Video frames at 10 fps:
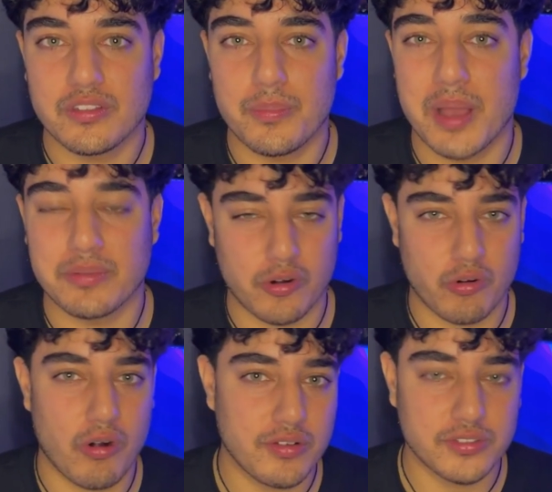to be able to
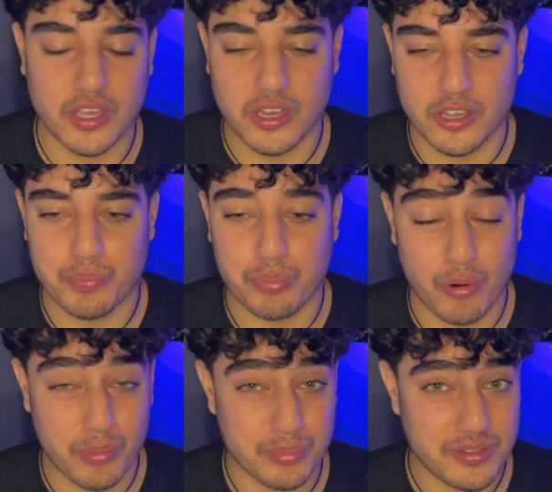craft a good
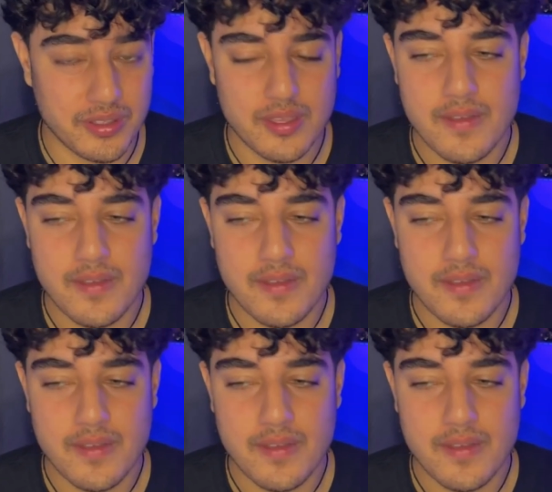prompt.